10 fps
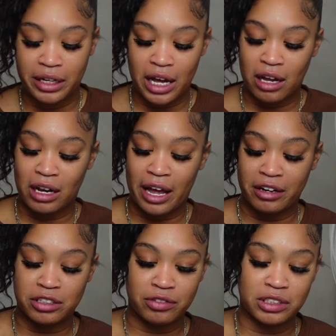y'all
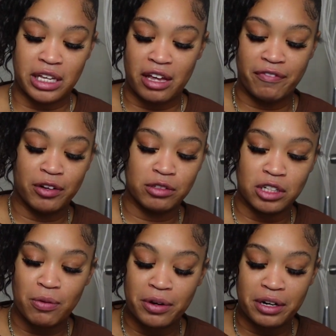lighter skin folks
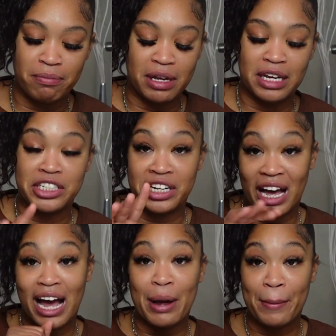don't want to admit that you
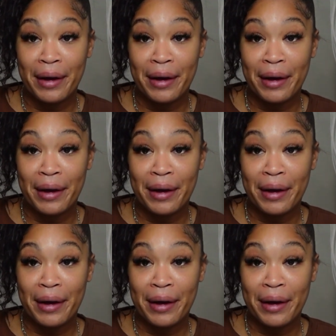got